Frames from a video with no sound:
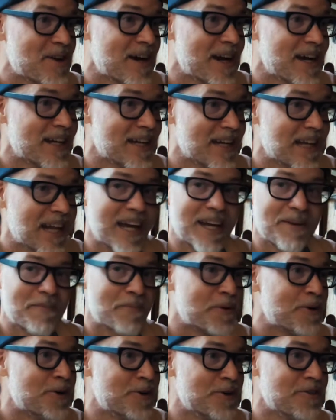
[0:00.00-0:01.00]
trying to like
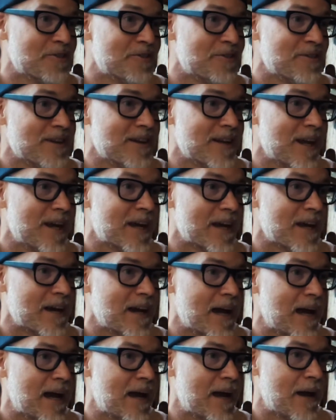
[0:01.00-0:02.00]
prove, like,
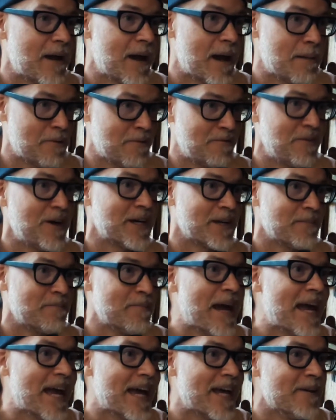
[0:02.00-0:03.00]
I'm a fucking
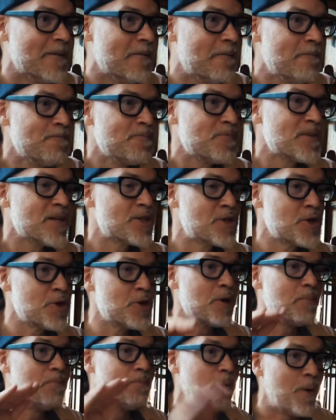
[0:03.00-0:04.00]
man. To
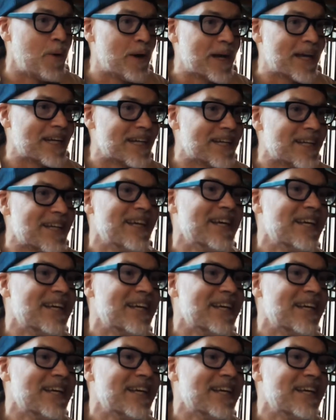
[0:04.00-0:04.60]
the point